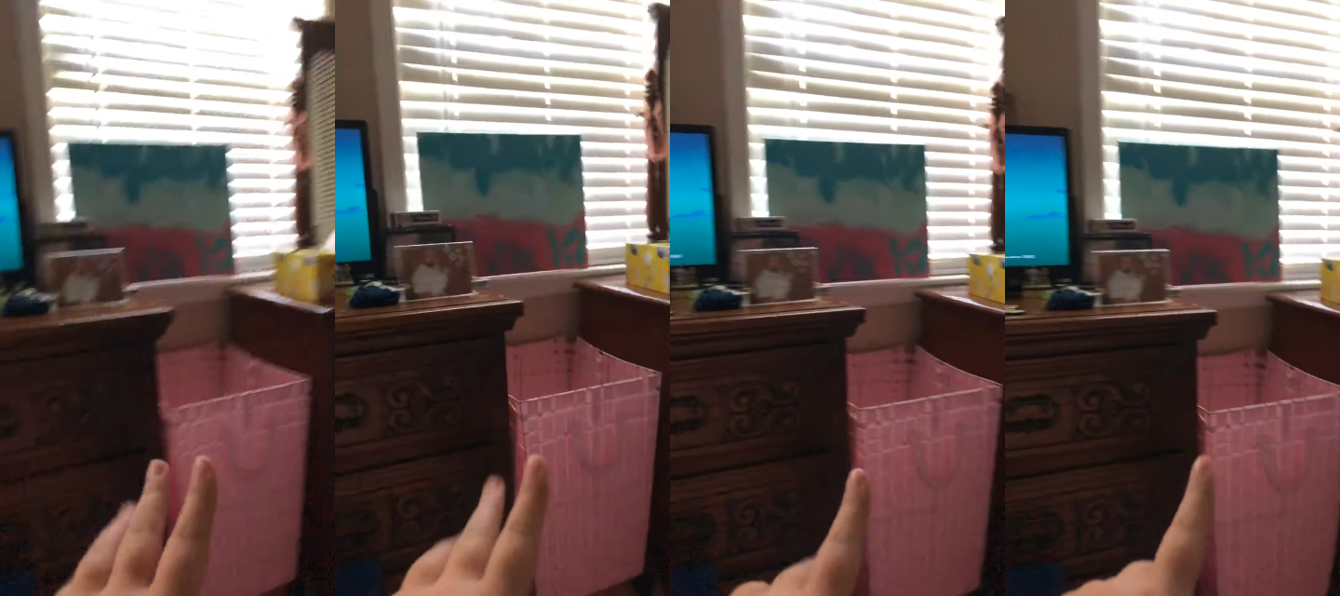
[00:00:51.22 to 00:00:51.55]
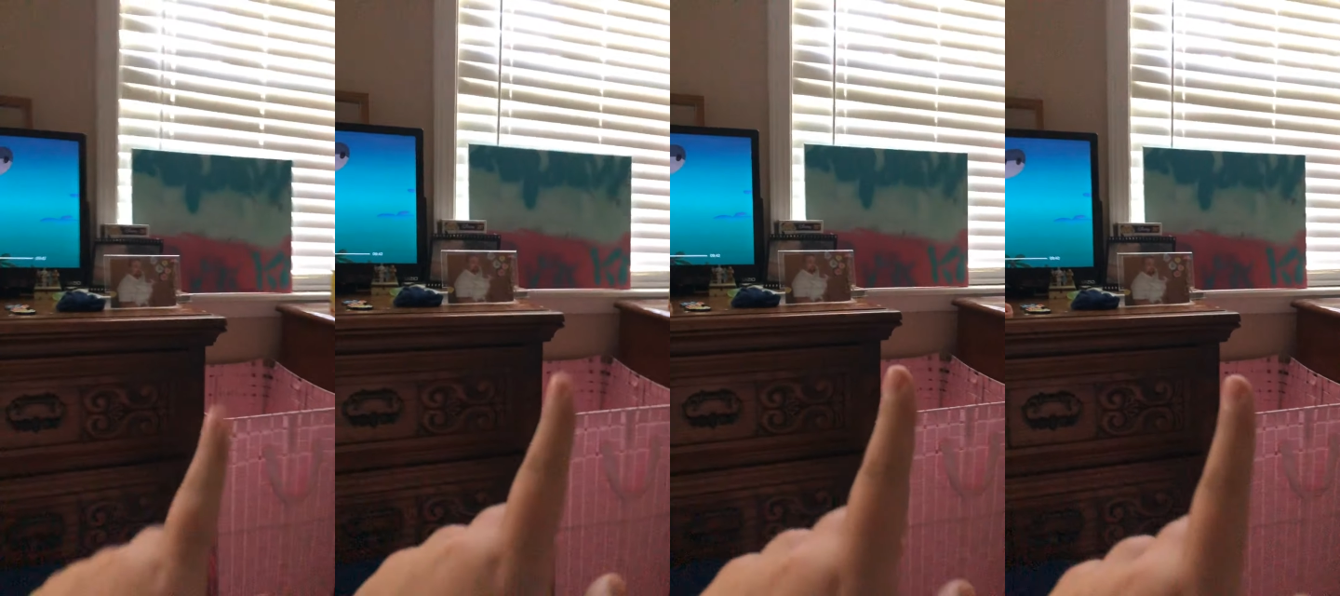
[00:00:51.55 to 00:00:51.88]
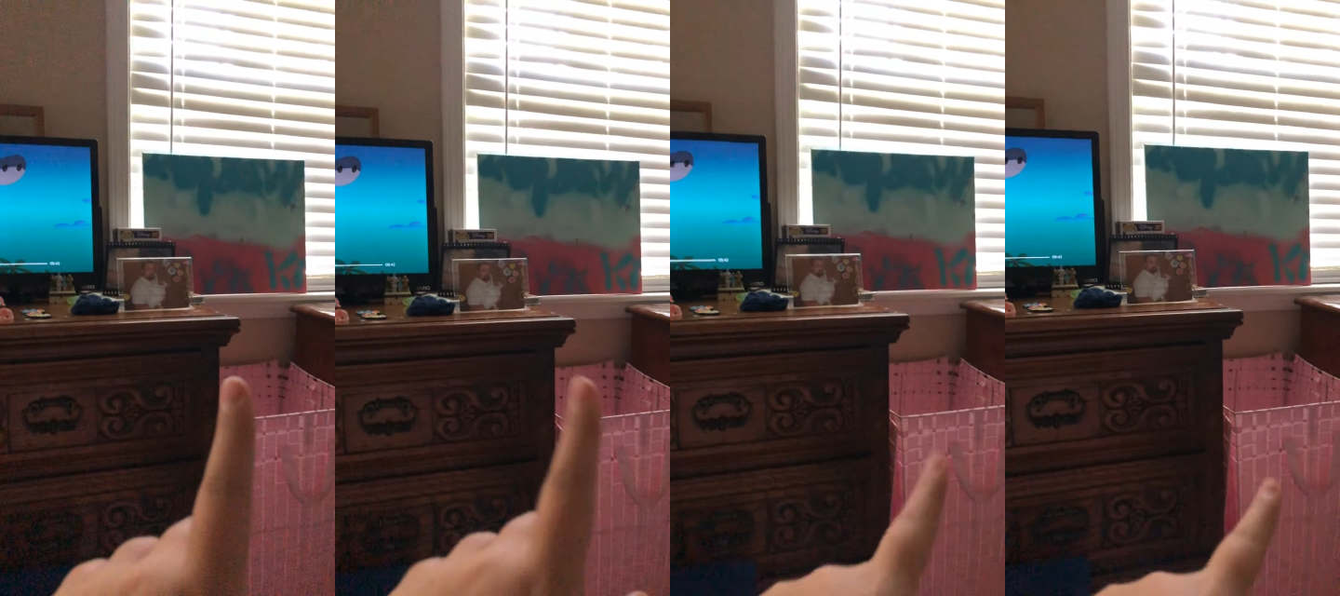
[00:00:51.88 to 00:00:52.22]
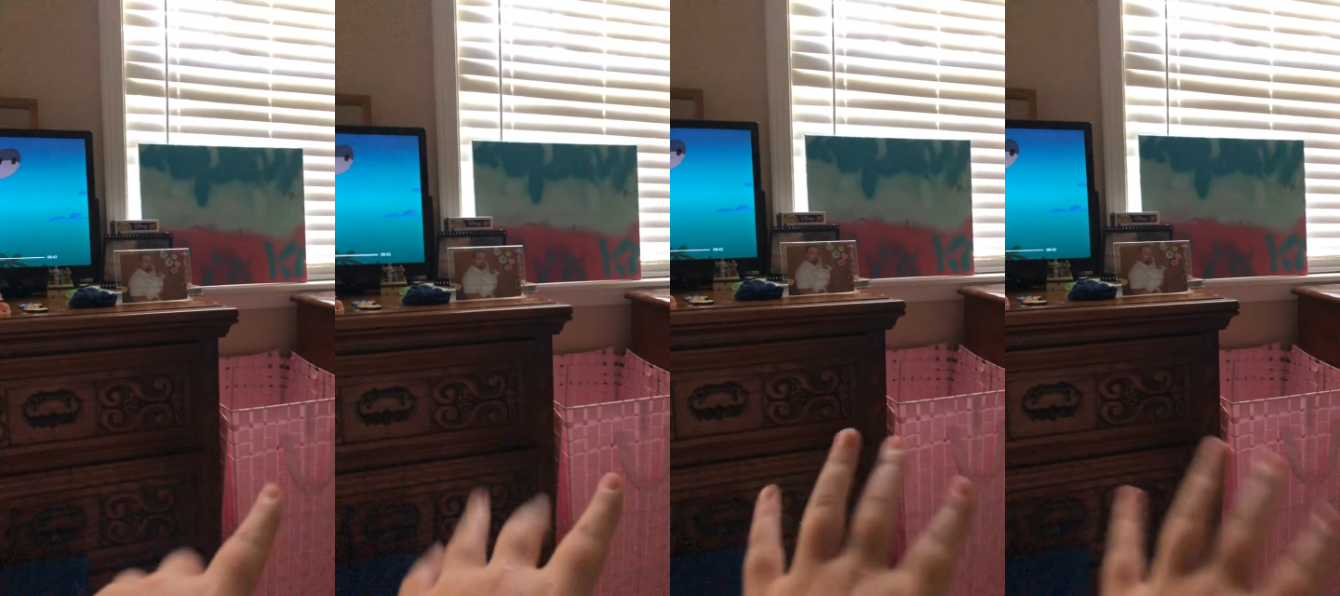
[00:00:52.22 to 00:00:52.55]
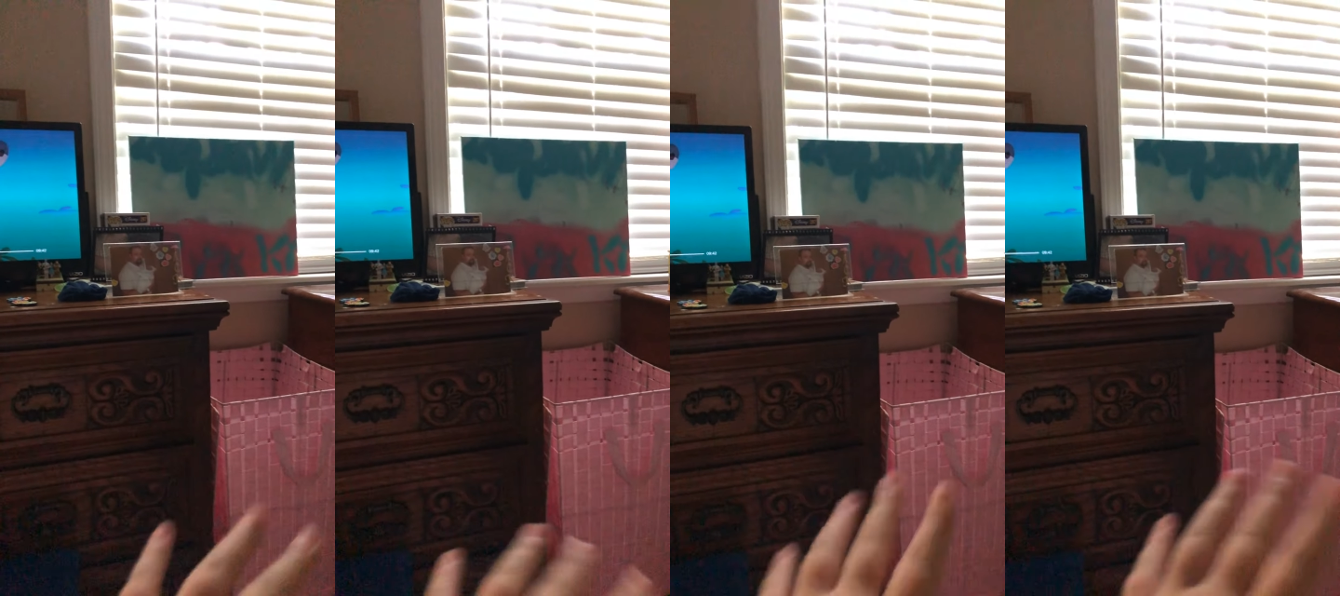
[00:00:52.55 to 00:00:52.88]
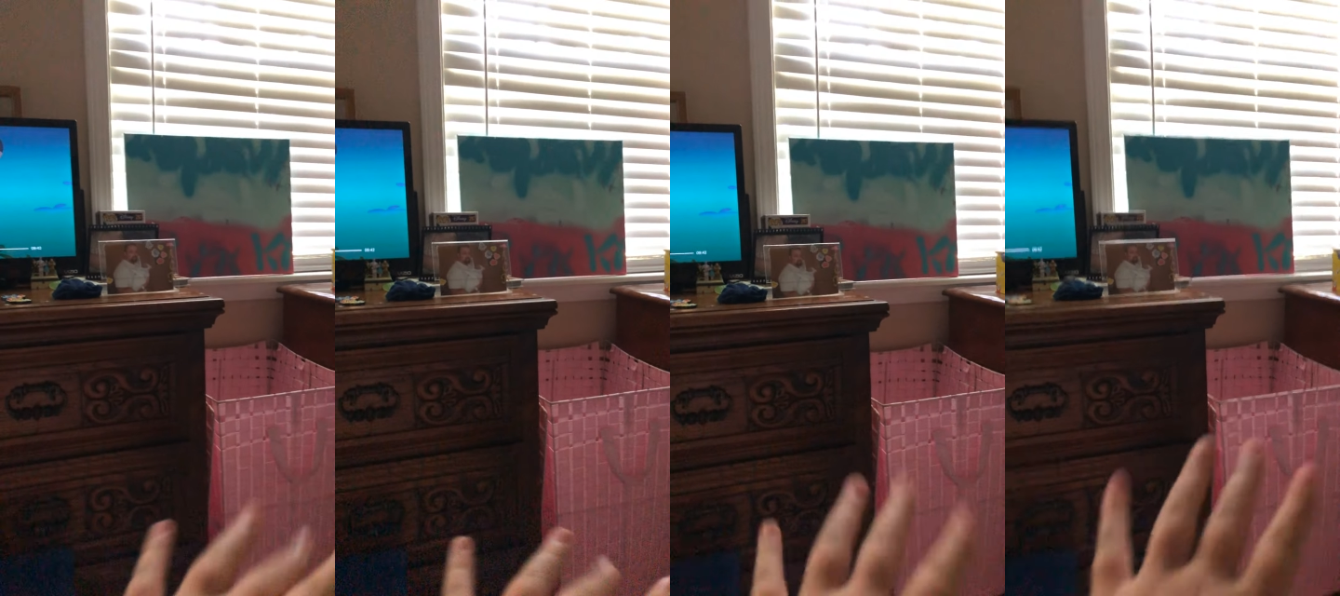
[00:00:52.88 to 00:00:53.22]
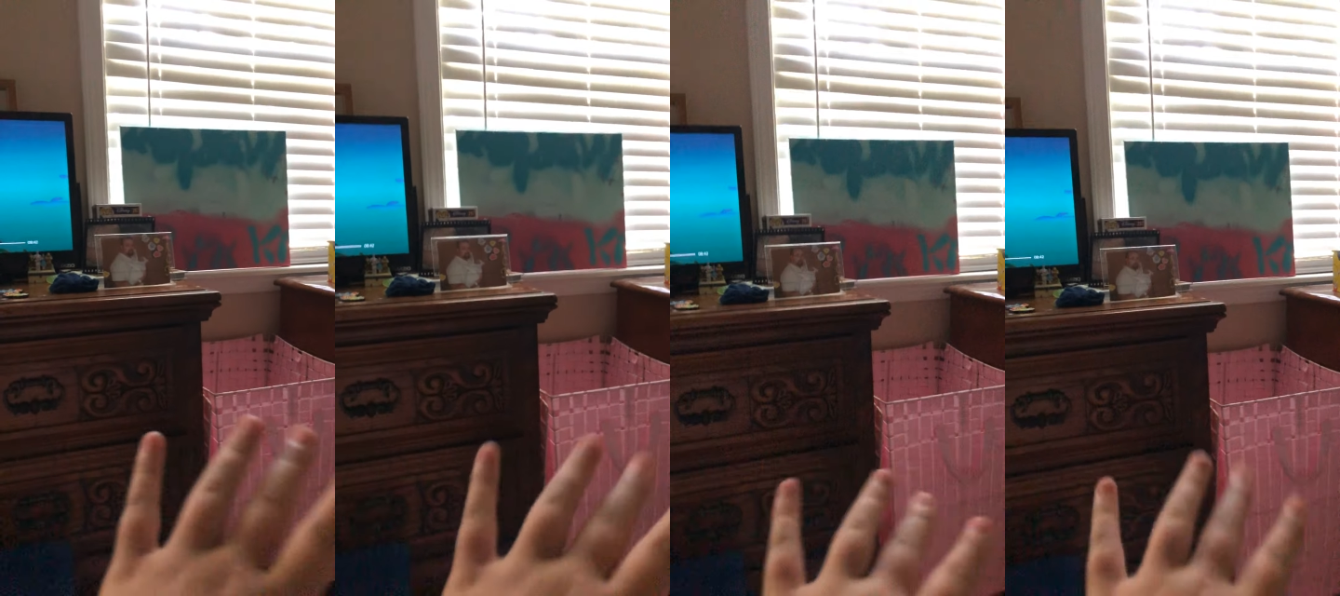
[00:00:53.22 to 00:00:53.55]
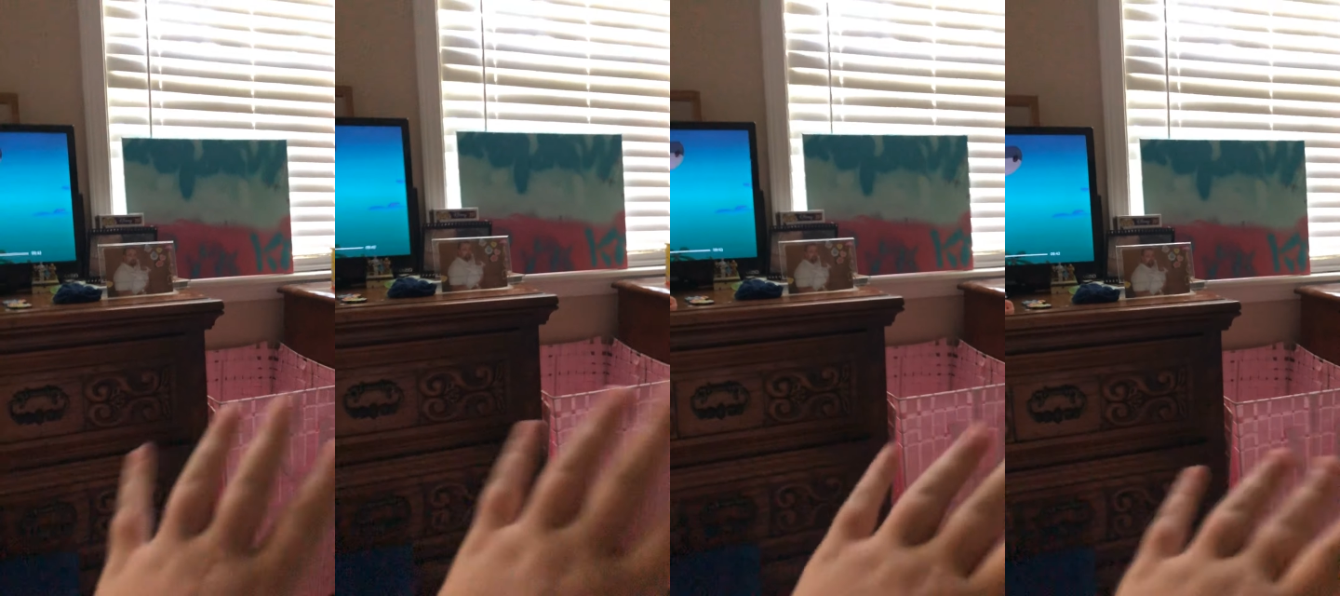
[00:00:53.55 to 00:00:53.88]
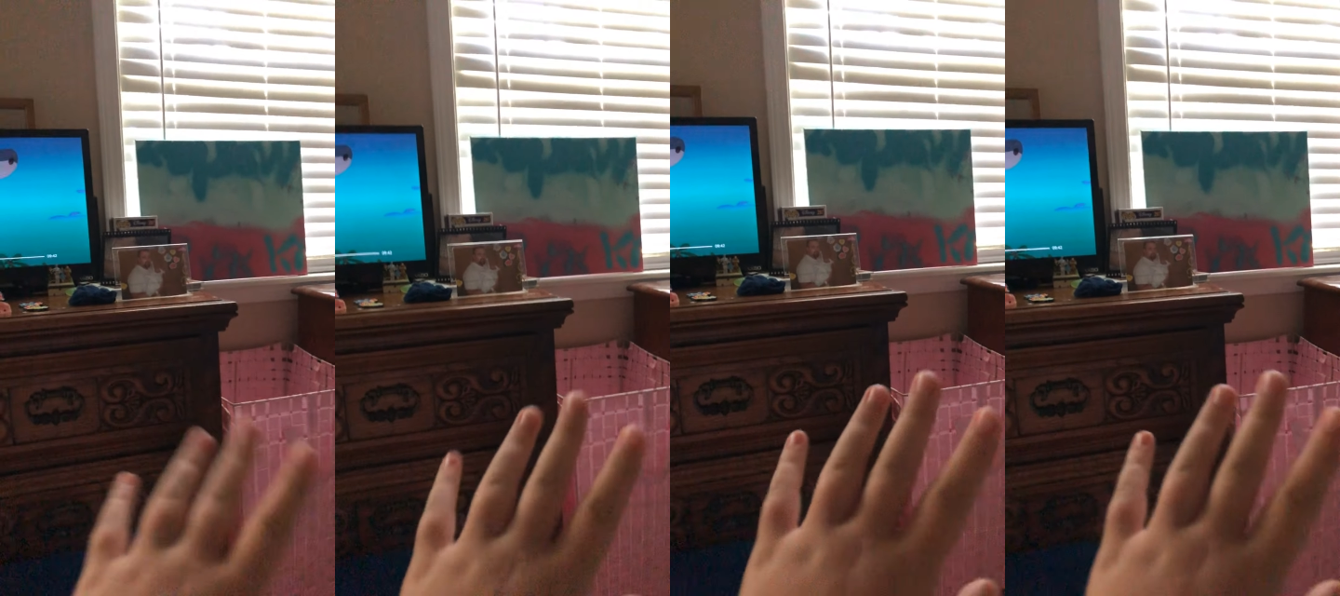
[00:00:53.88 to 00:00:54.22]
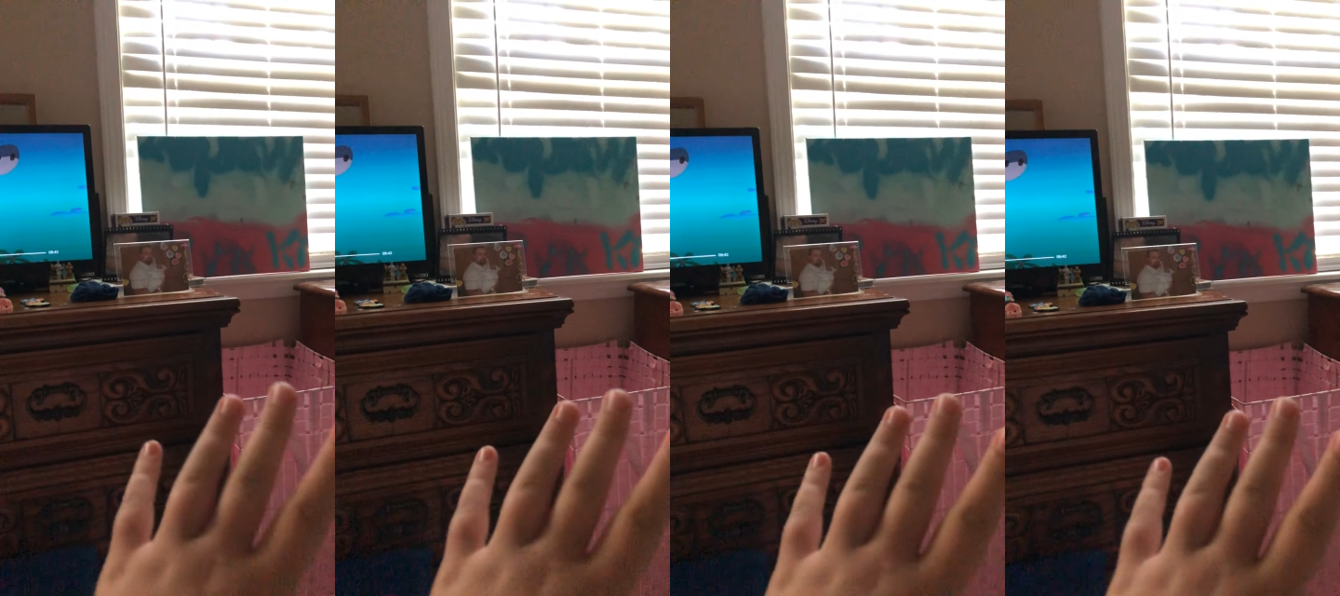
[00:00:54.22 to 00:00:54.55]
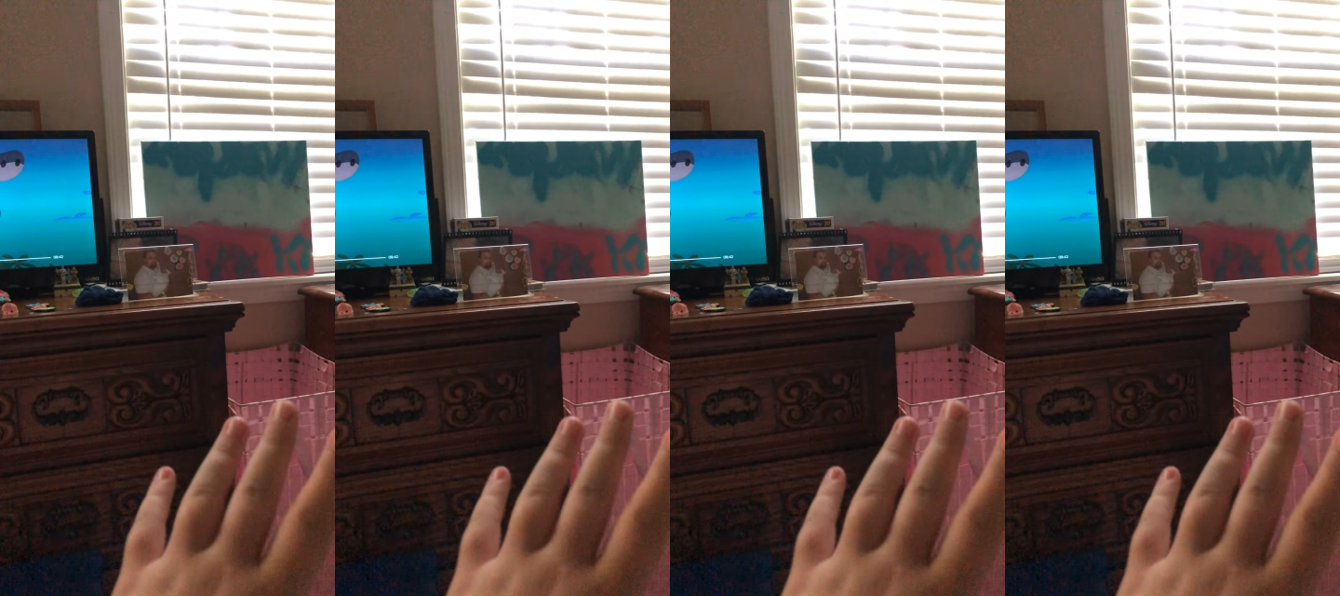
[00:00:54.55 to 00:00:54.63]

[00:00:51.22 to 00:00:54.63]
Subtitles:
No face is visible, so there are no lips to read.